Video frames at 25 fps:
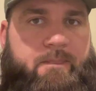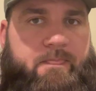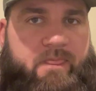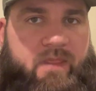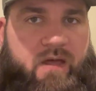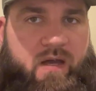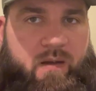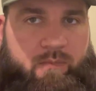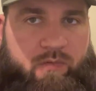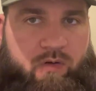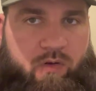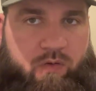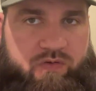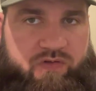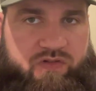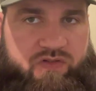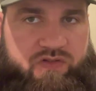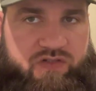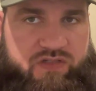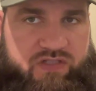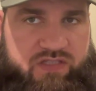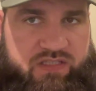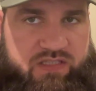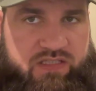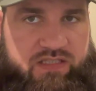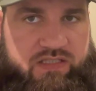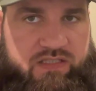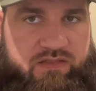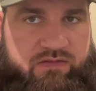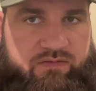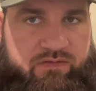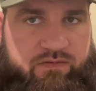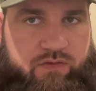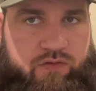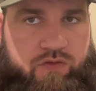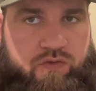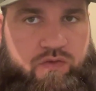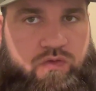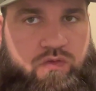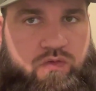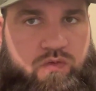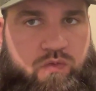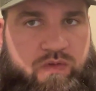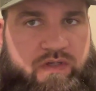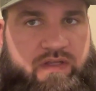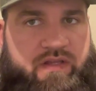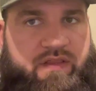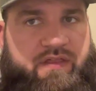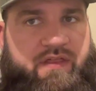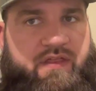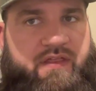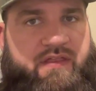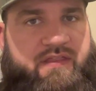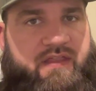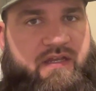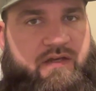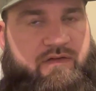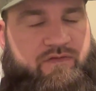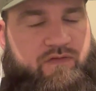I'm going to just leave you with that.